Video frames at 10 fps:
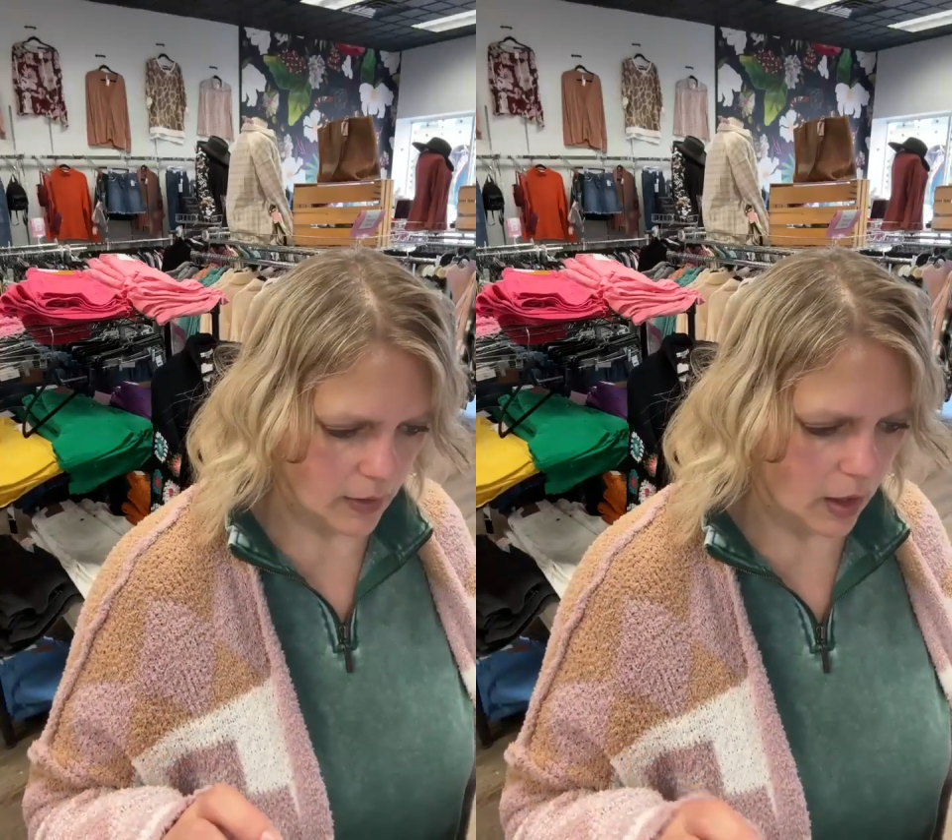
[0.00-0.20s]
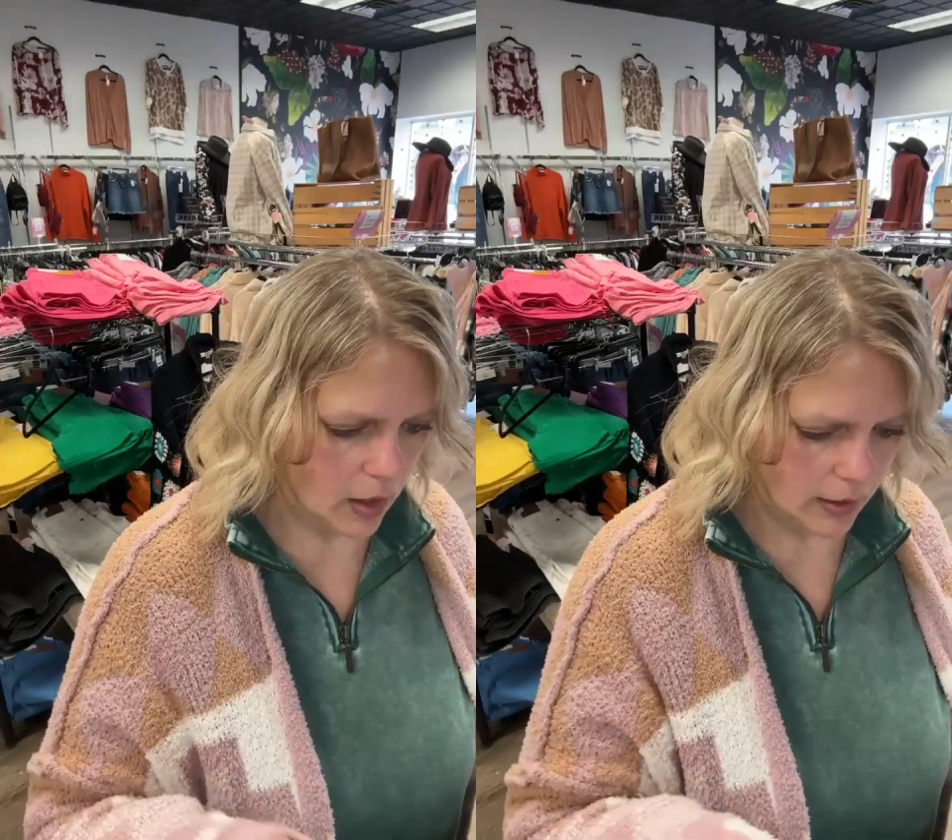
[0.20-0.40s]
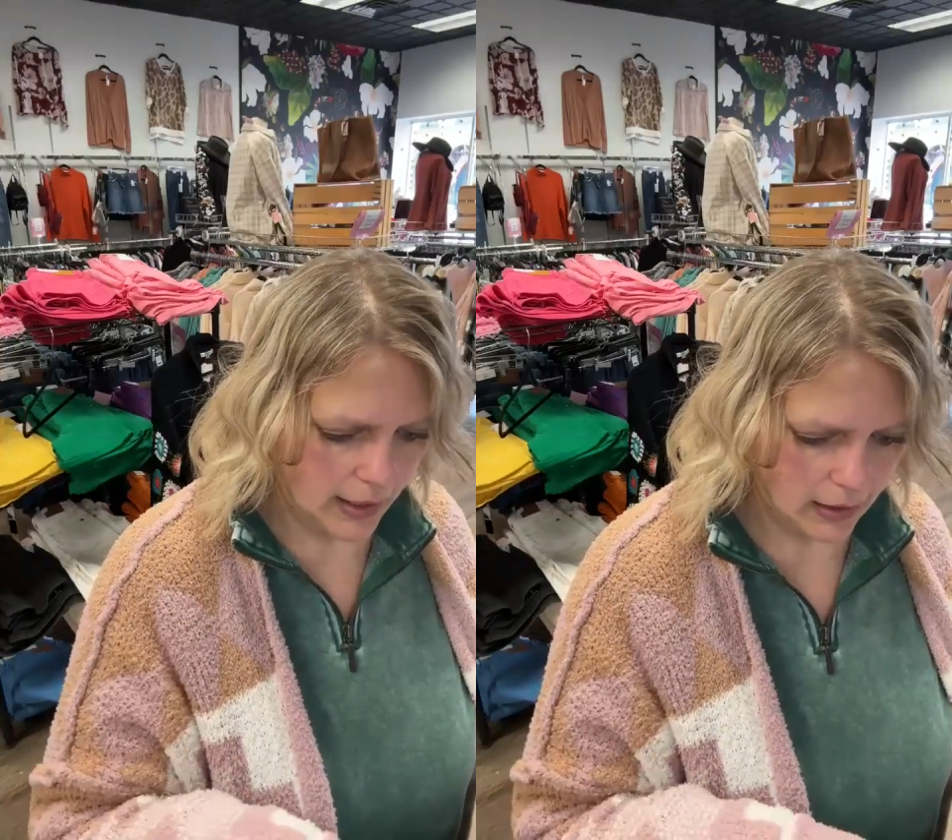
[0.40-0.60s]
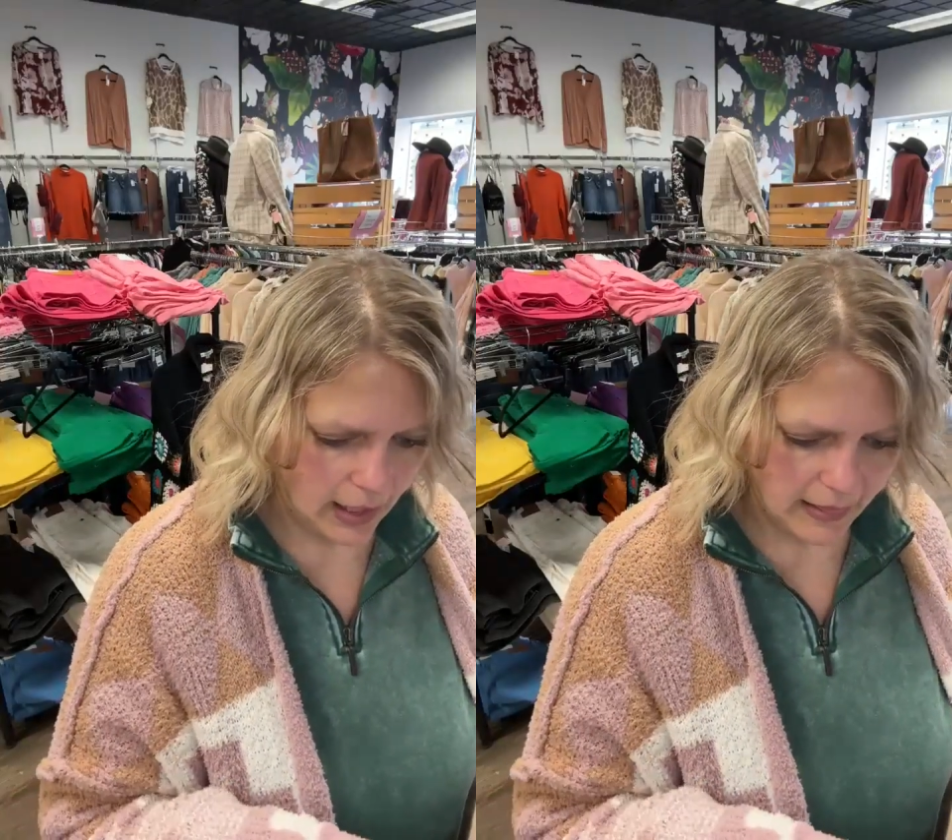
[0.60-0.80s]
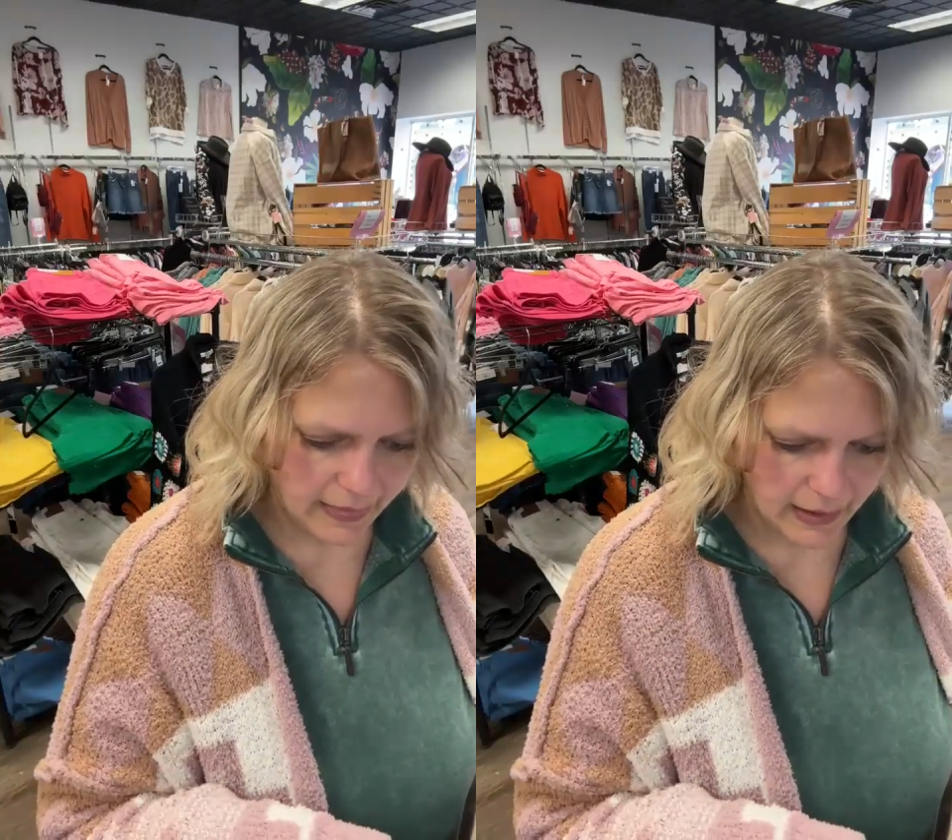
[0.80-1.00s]
All right,
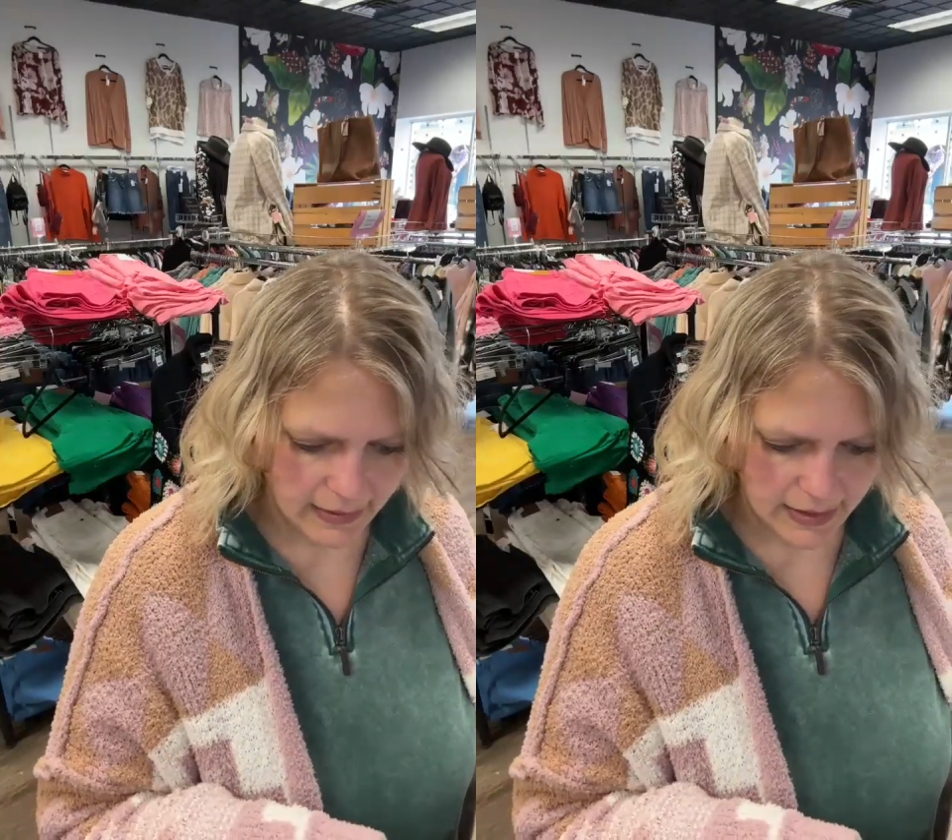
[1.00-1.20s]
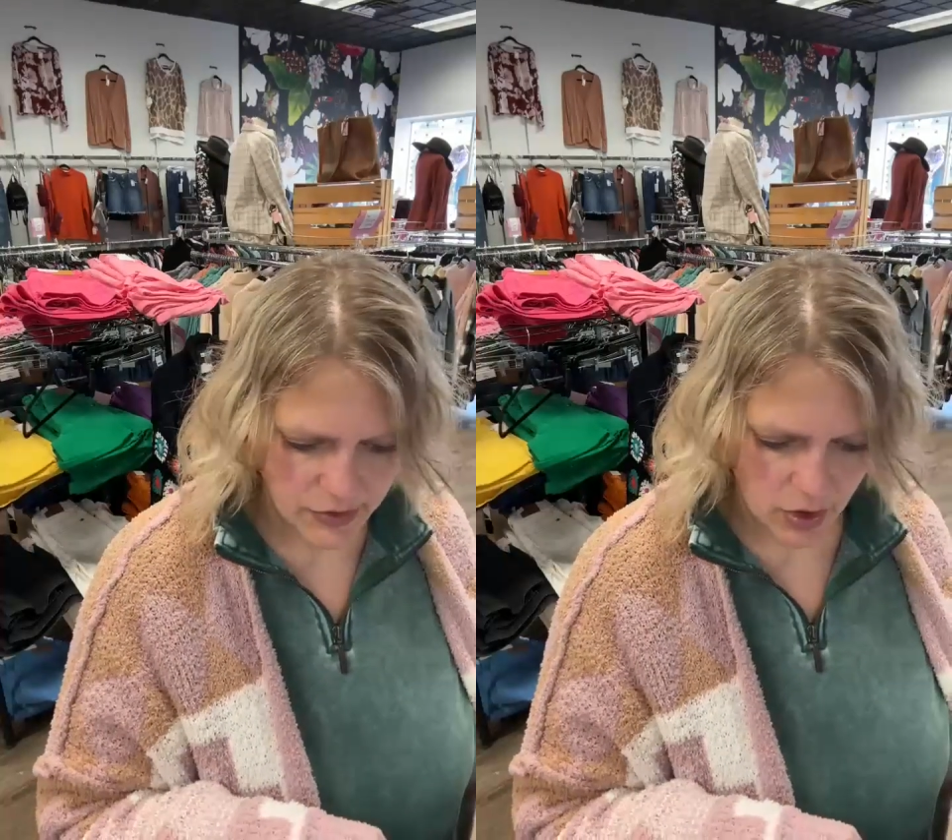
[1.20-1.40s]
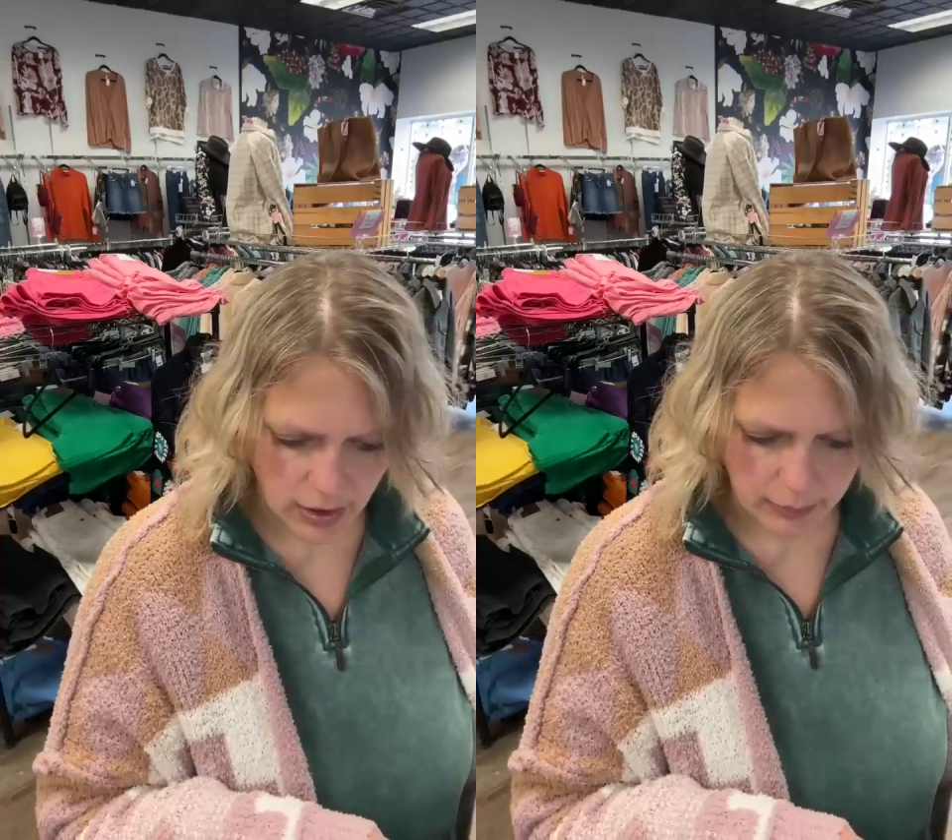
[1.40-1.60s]
I think that's all